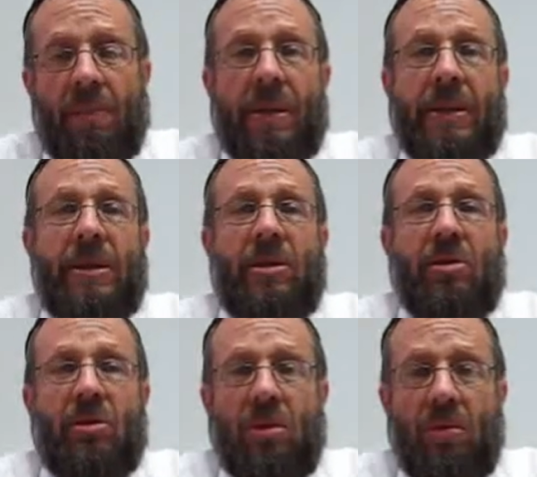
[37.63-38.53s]
but in
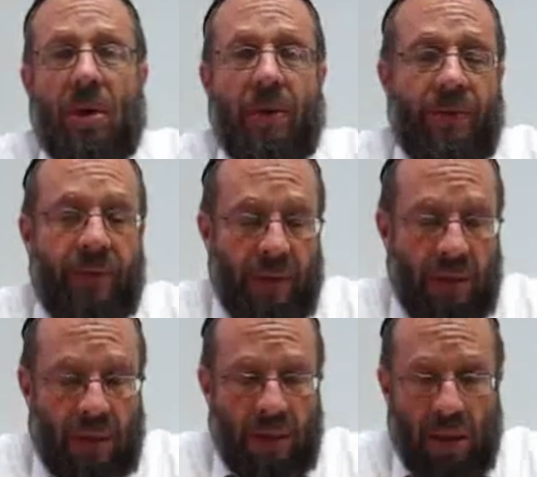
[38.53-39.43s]
addition to of
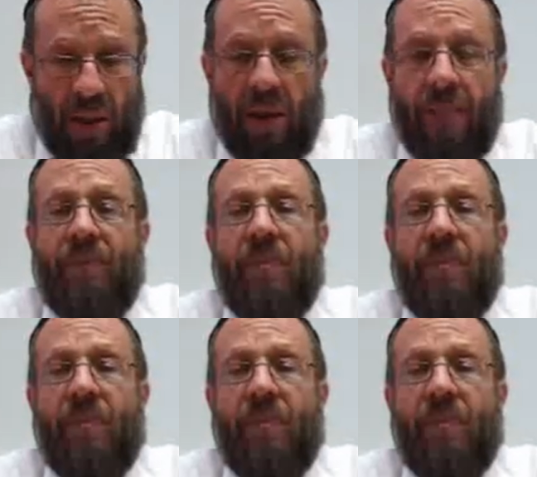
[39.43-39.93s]
um,